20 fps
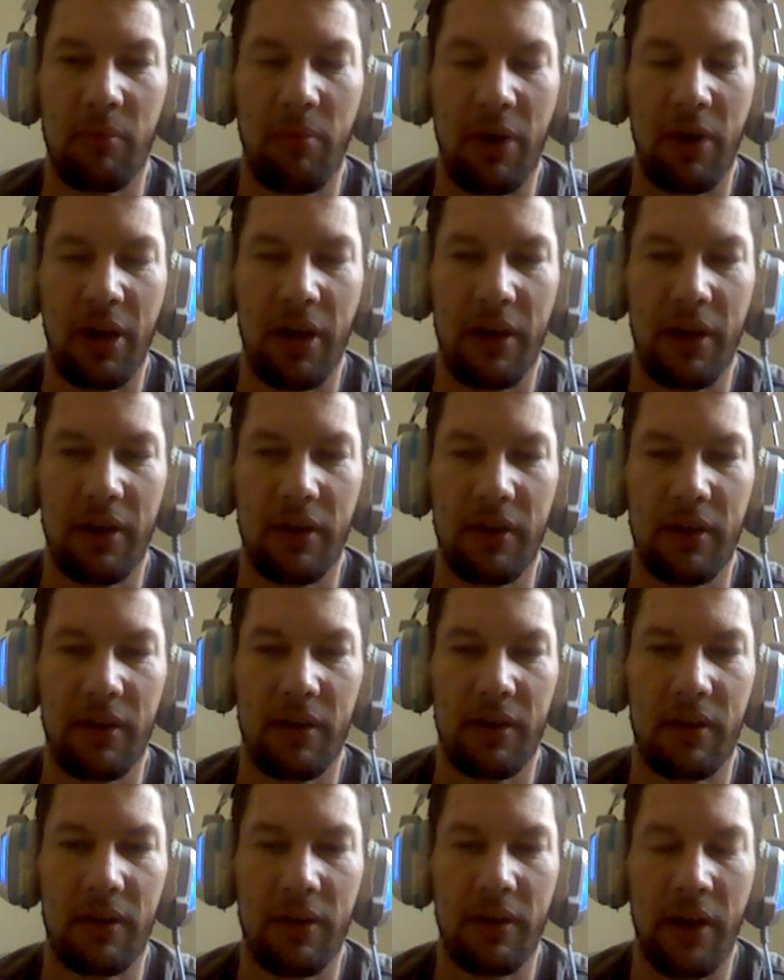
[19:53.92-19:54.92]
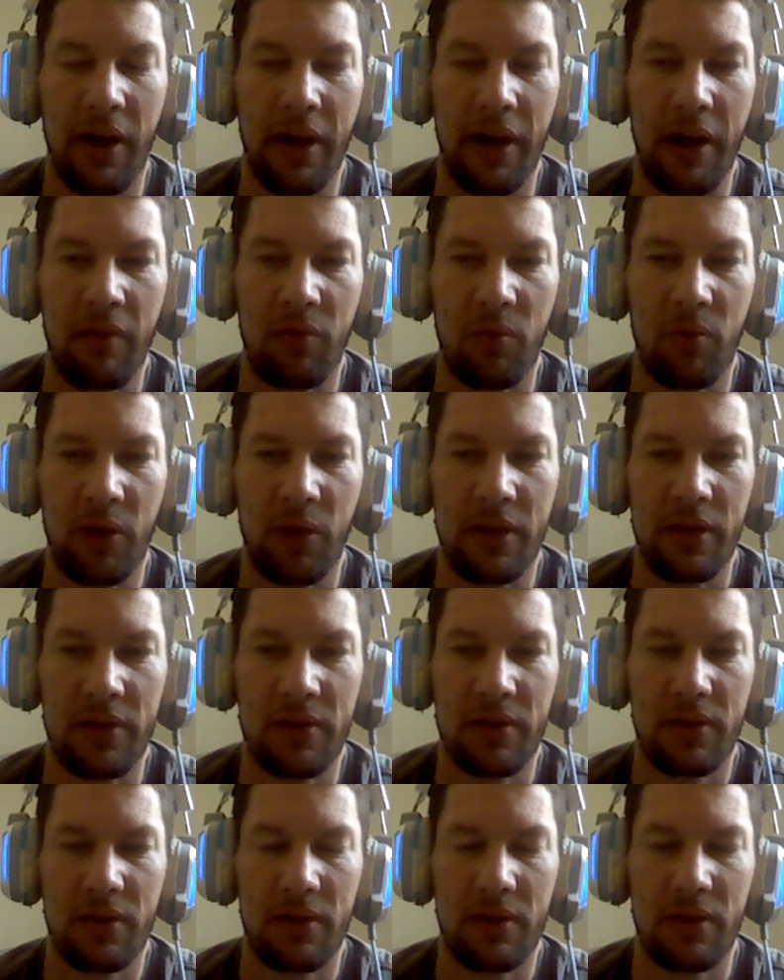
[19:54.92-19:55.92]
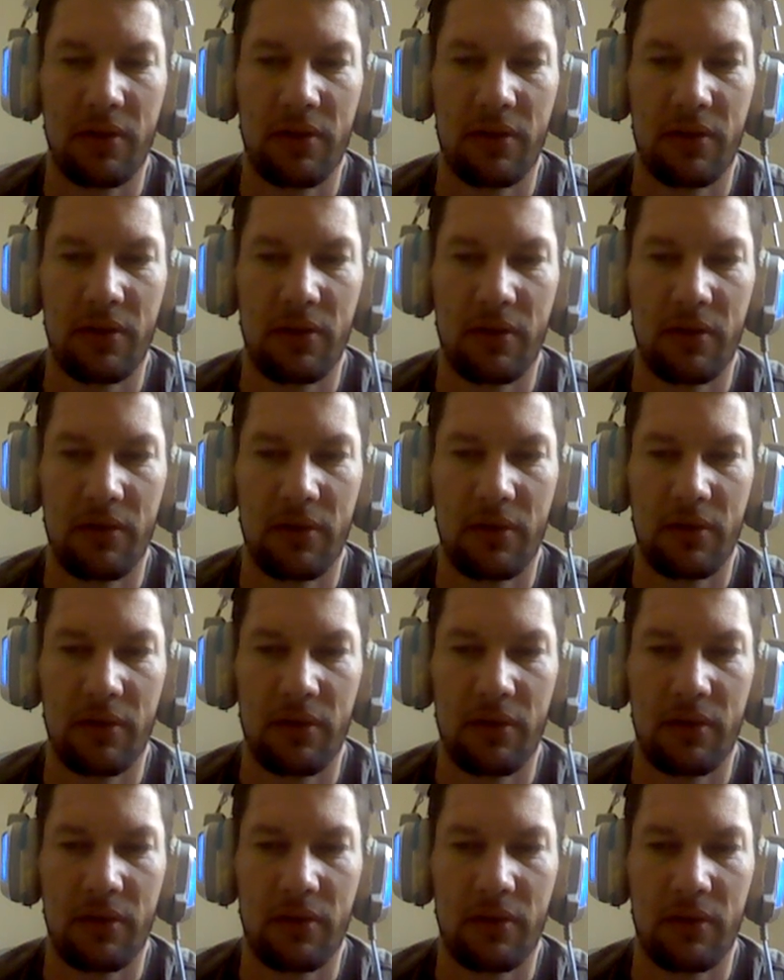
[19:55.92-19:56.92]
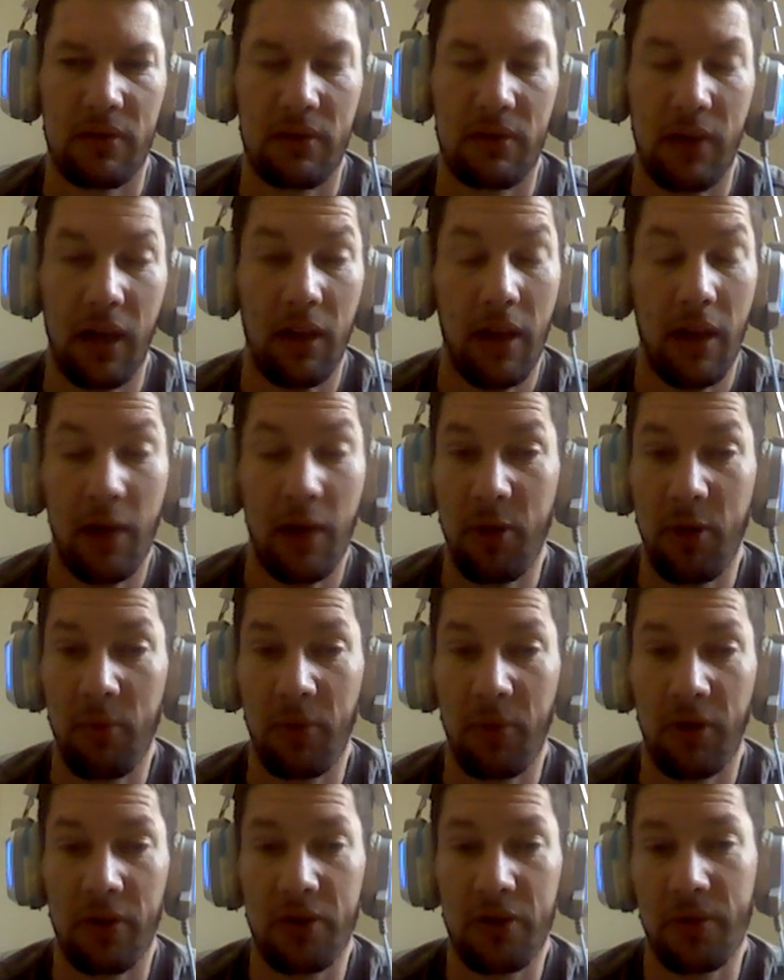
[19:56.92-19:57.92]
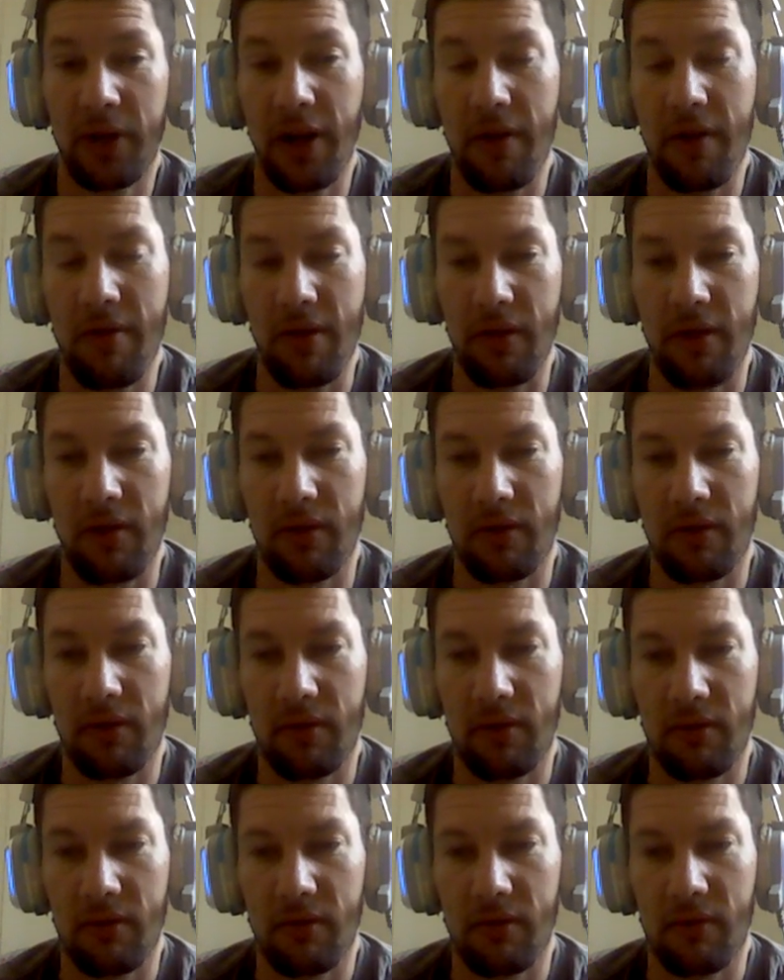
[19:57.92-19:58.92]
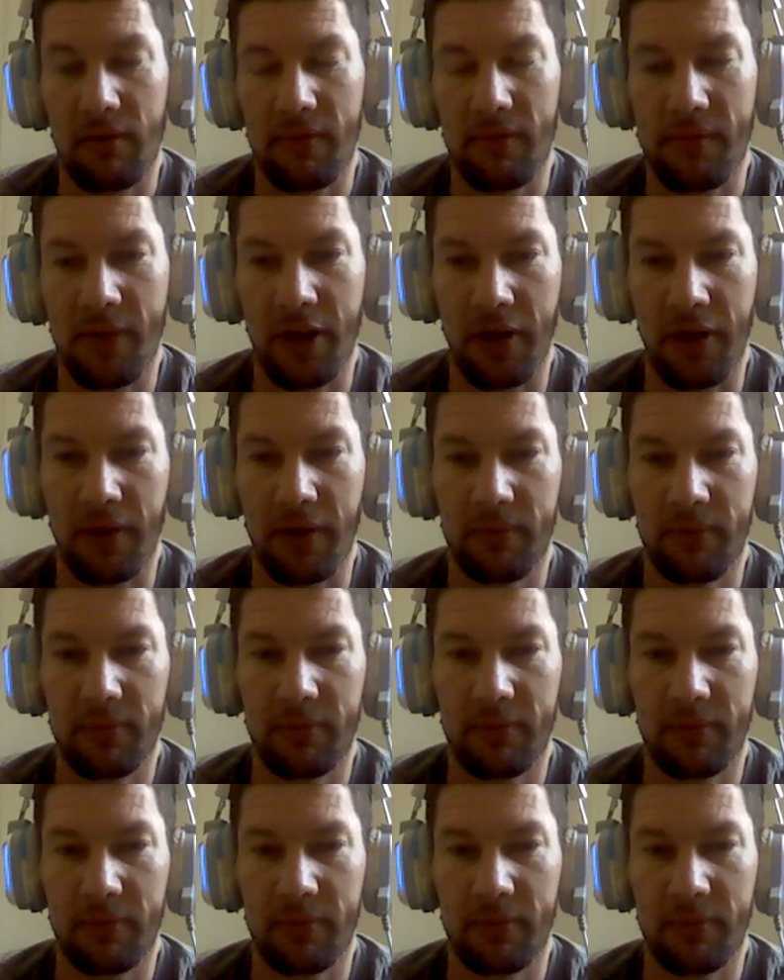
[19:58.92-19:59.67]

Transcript: but not everyone is. And a lot of people aren't doing anything. You know,